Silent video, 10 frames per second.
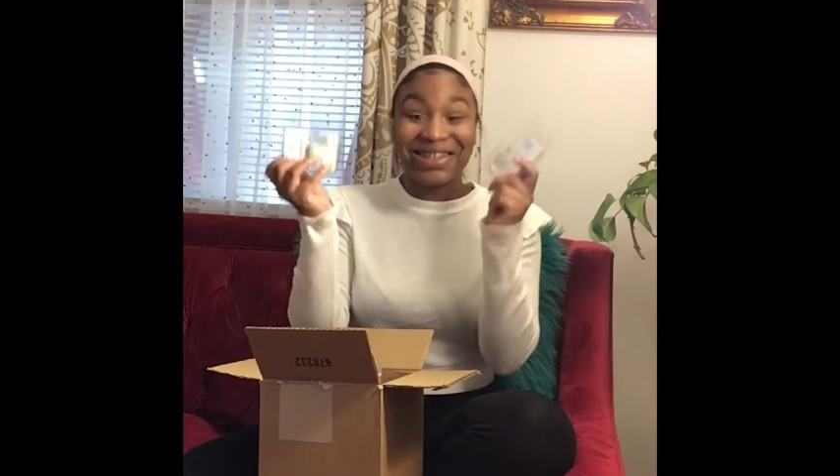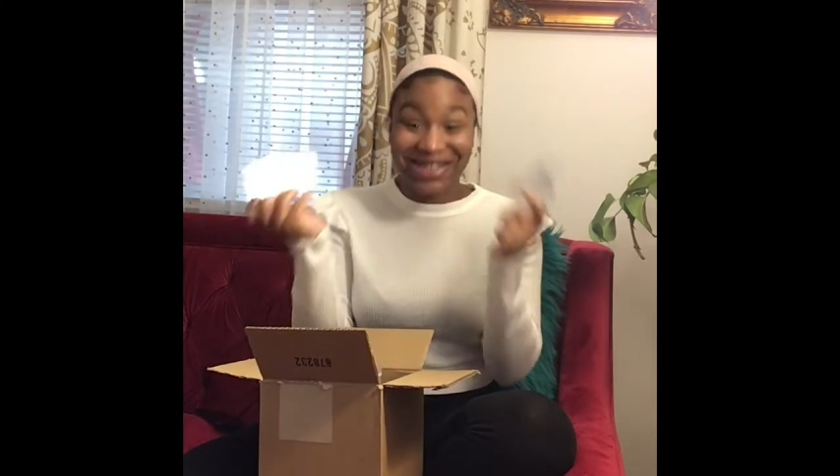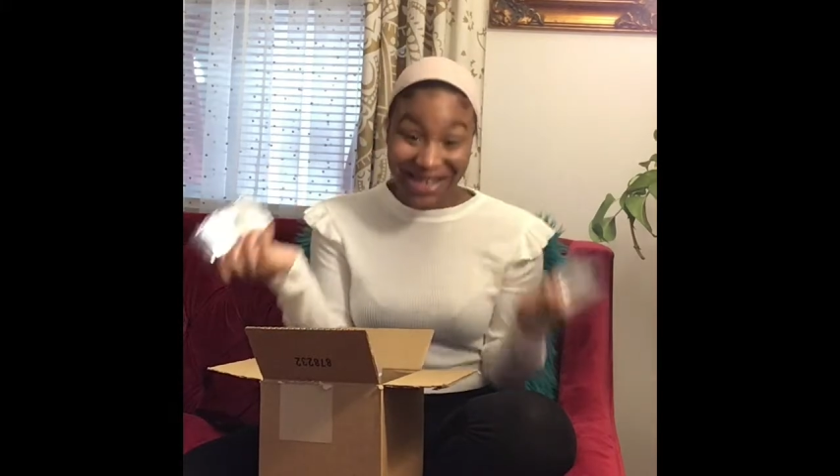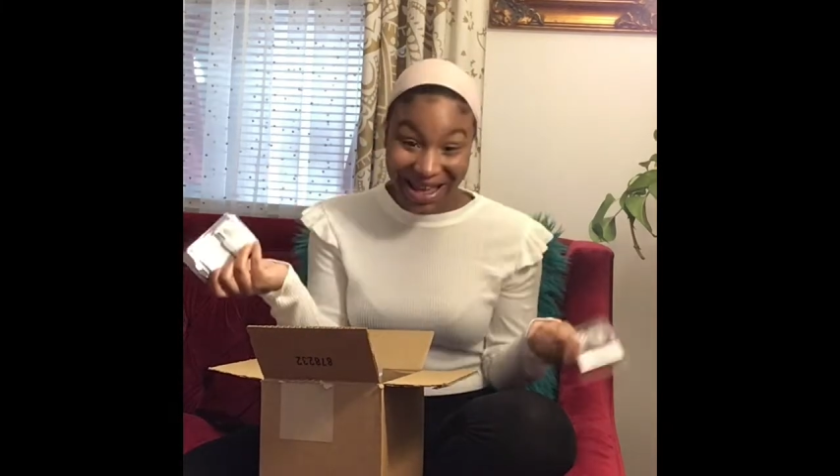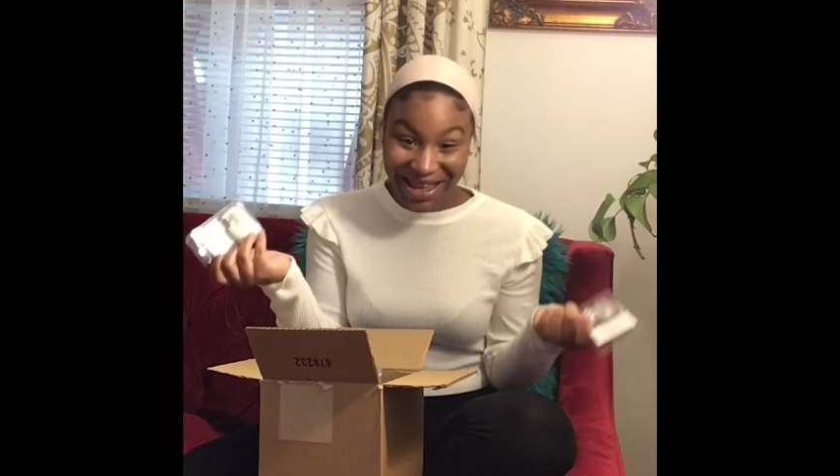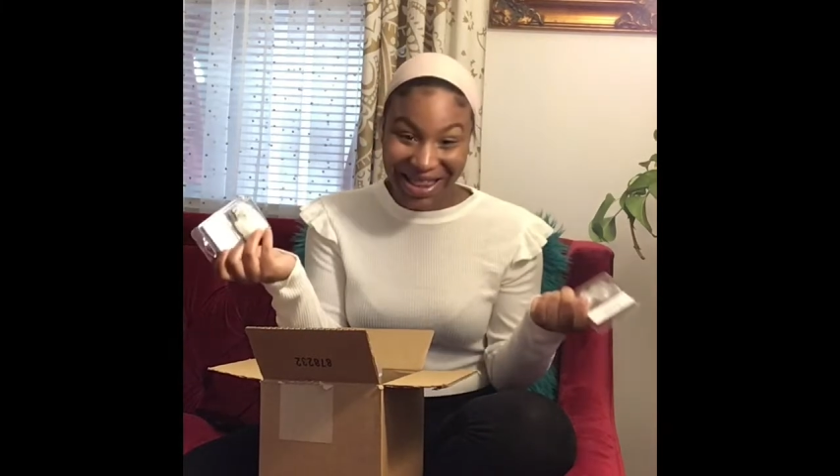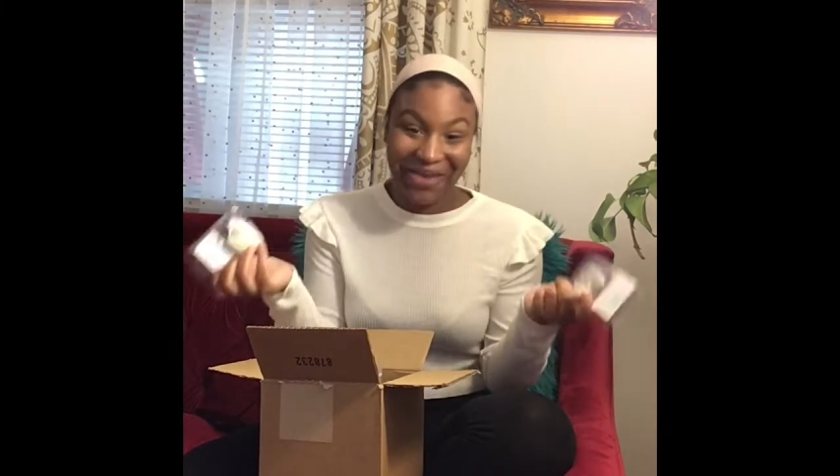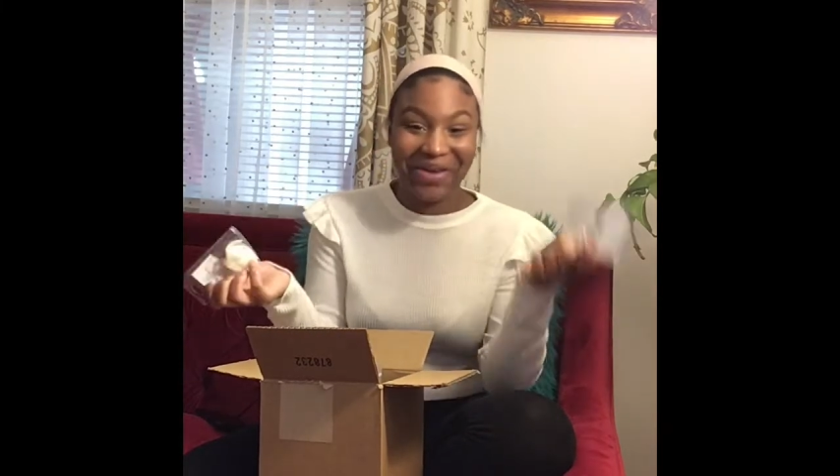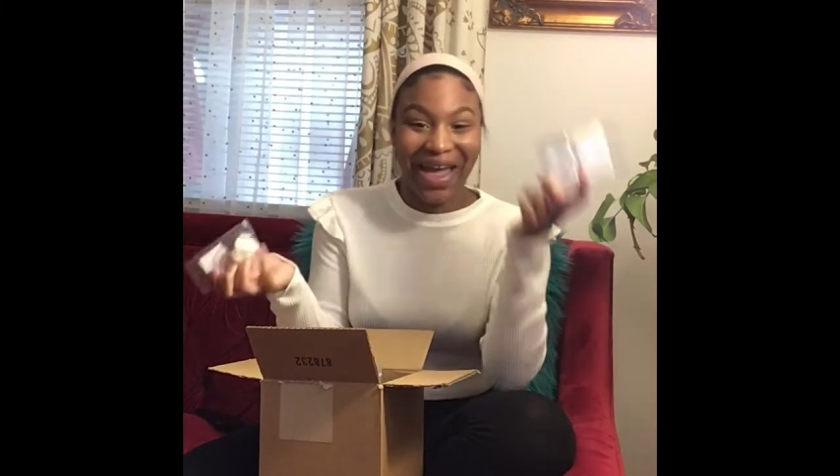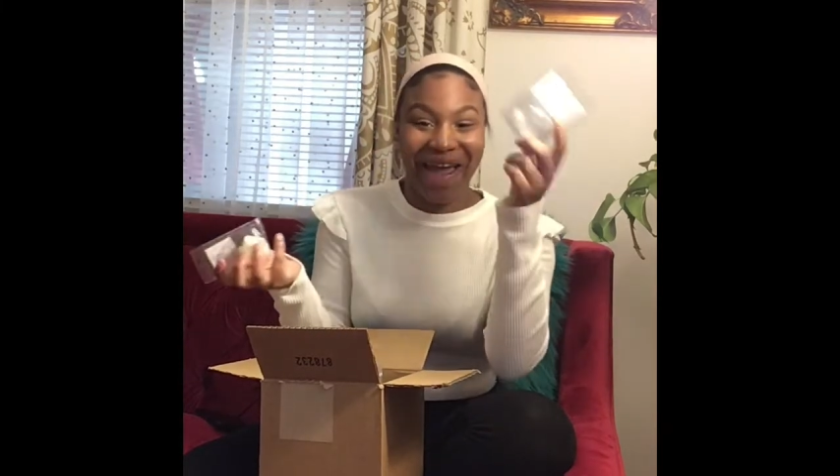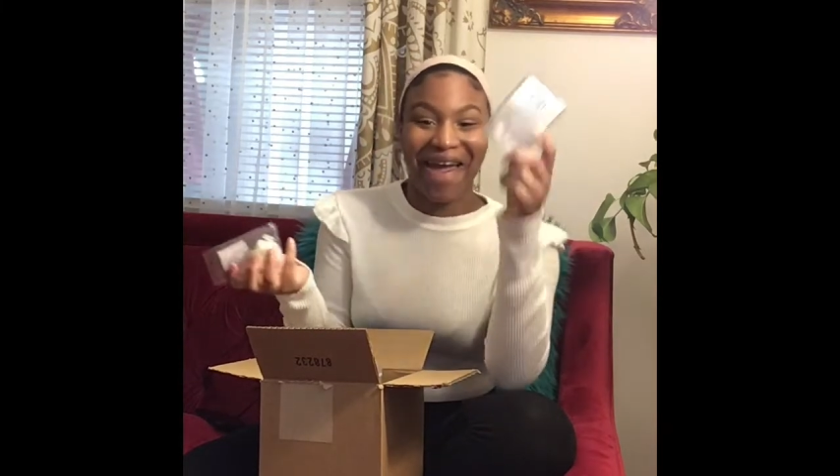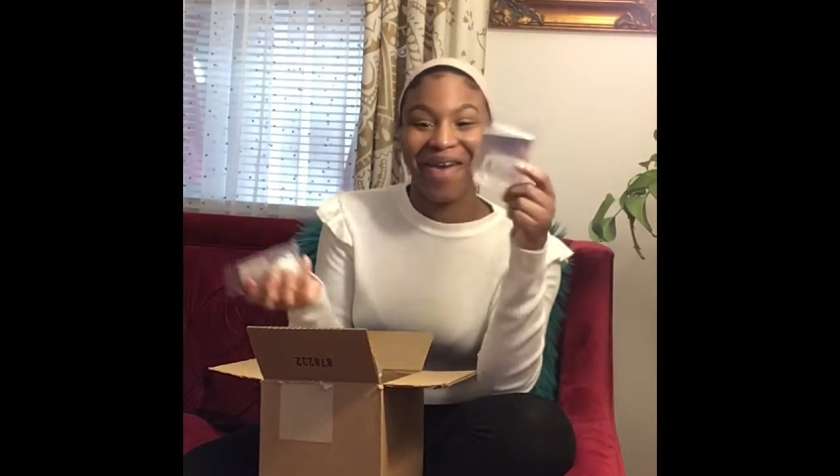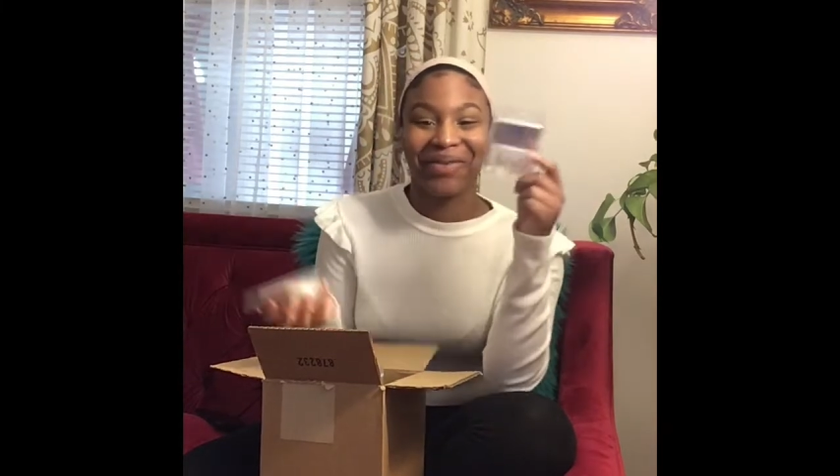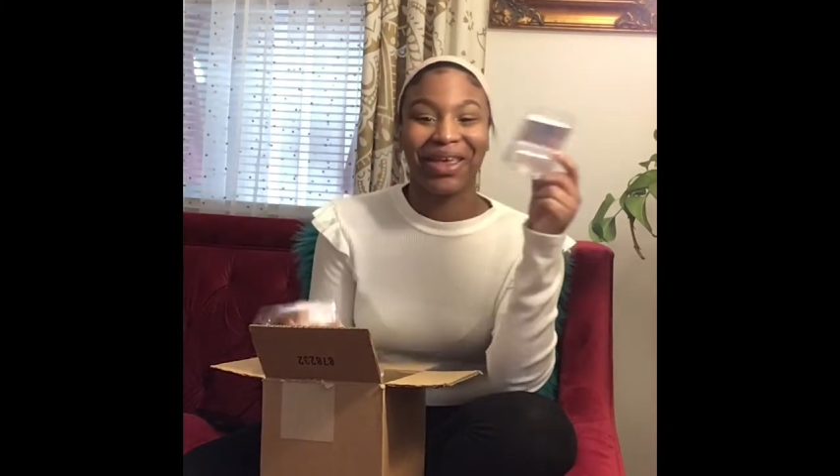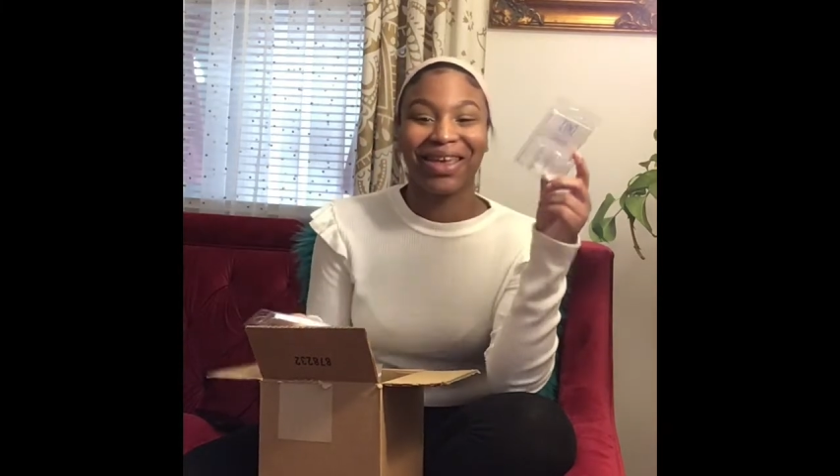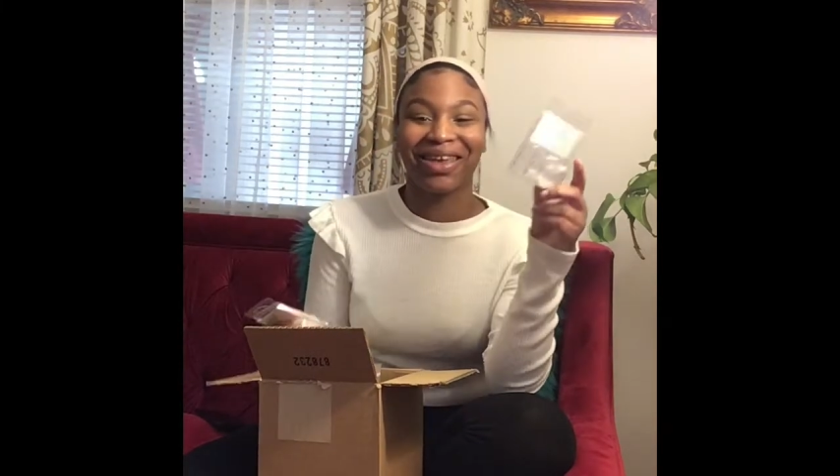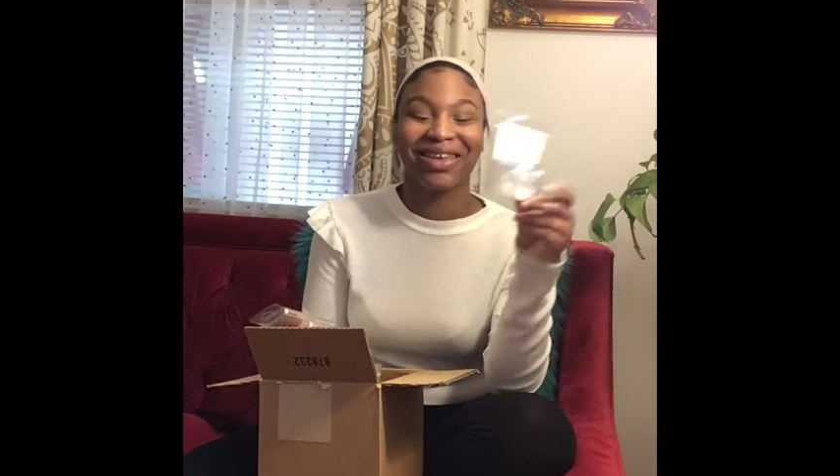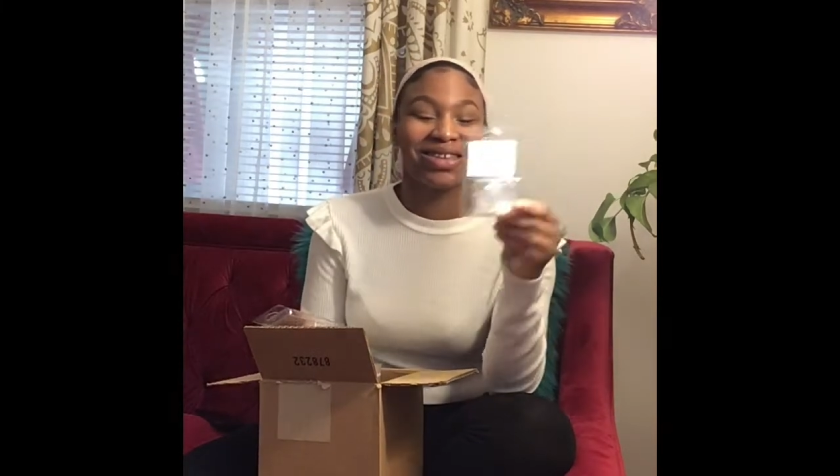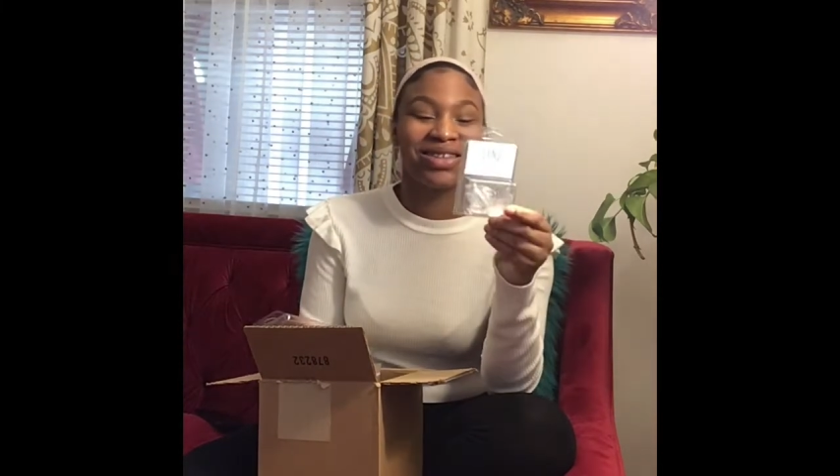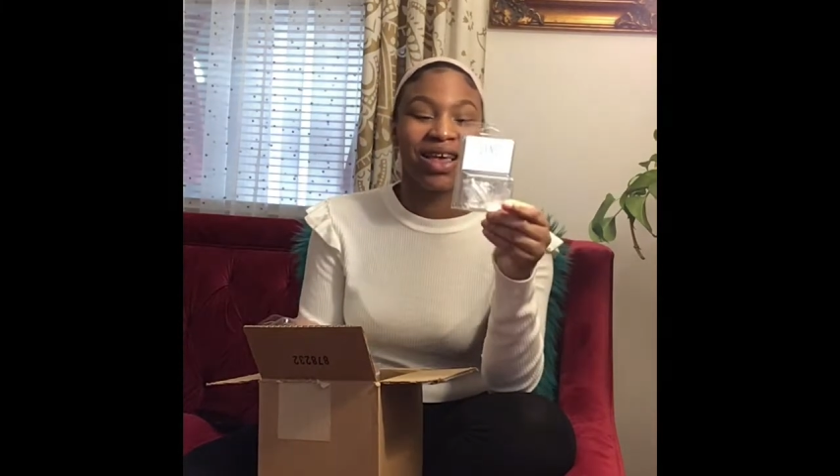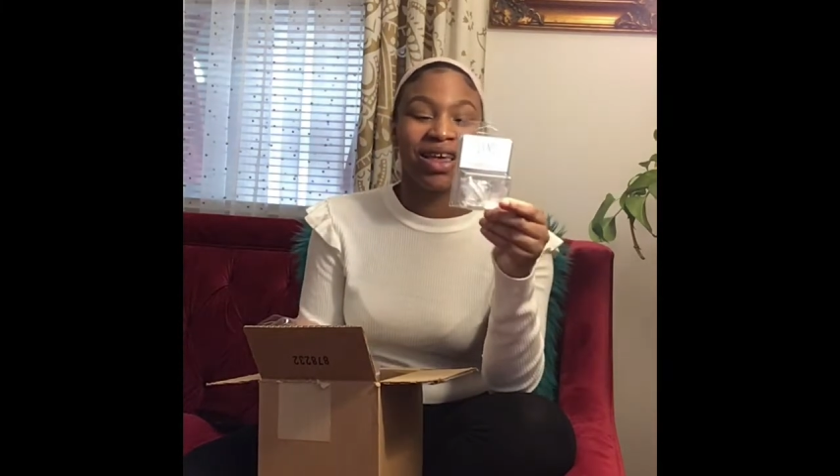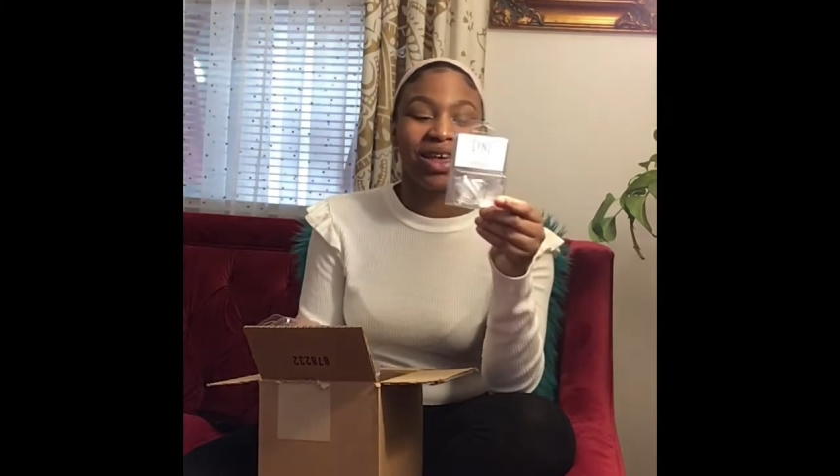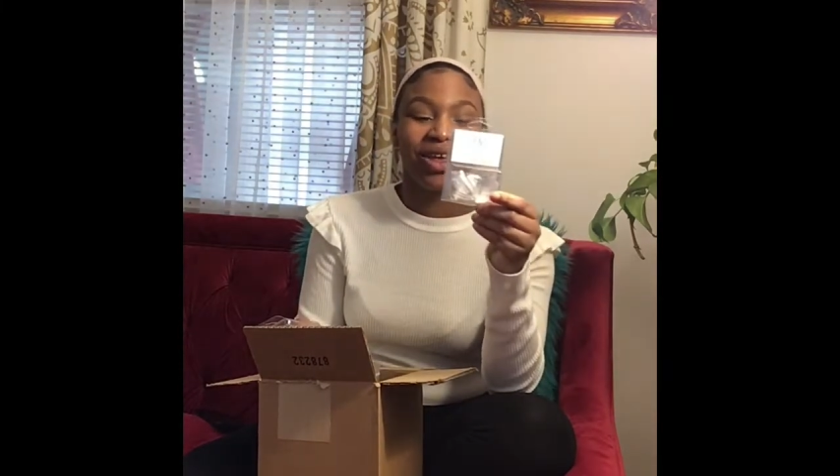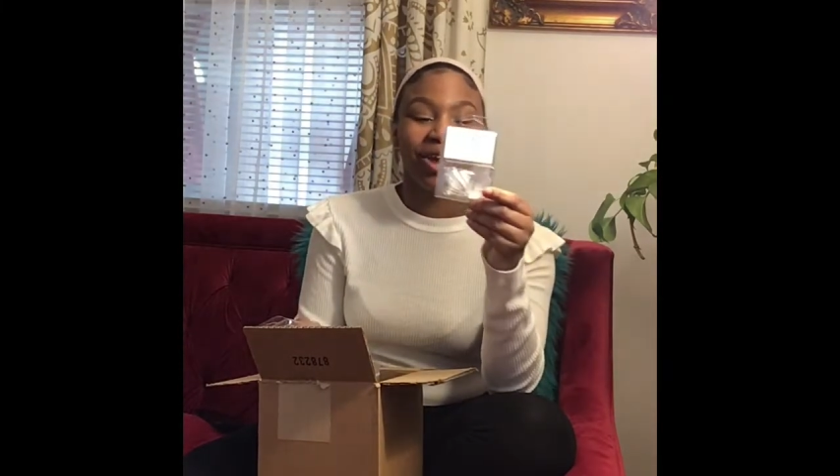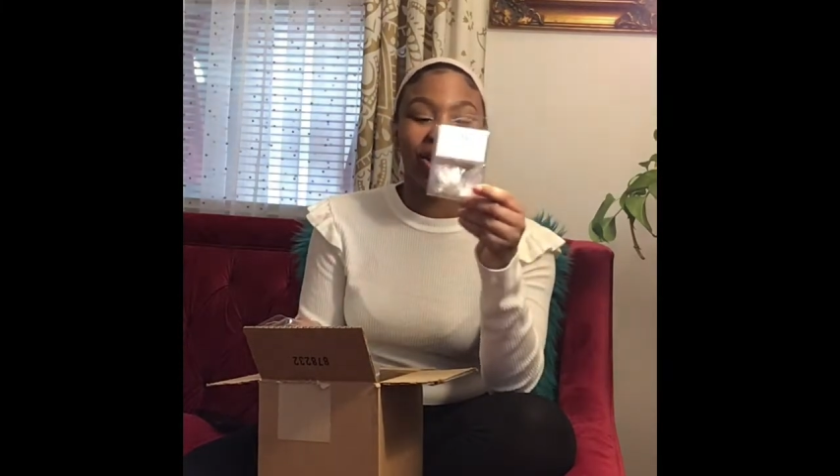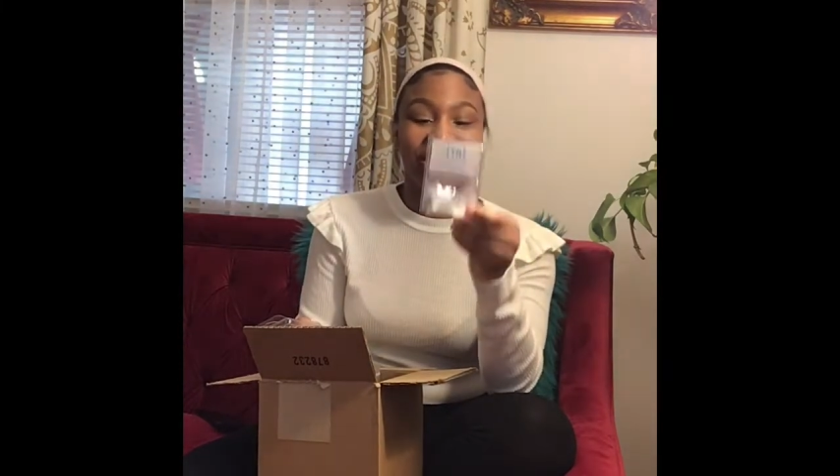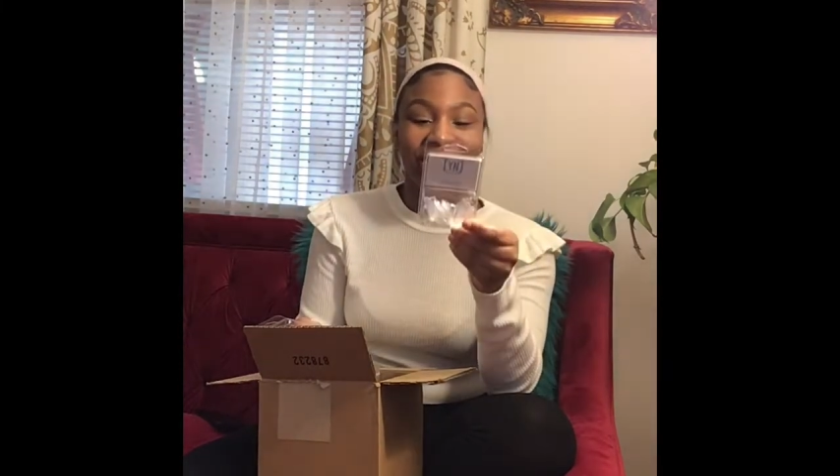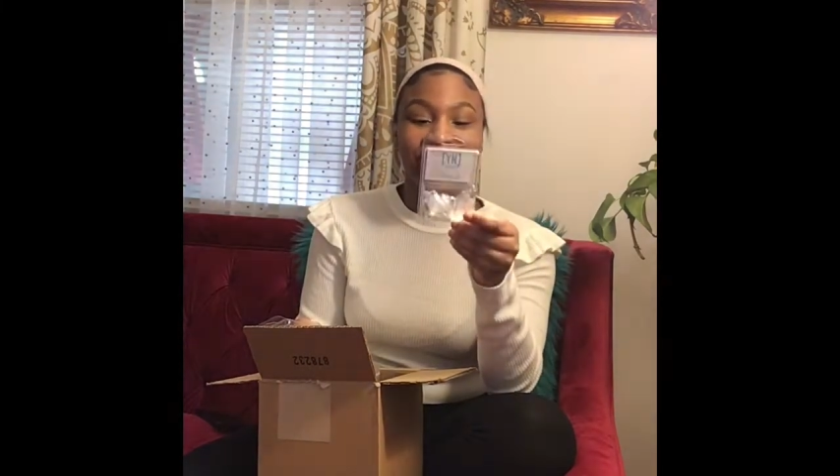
Second thing we have is clear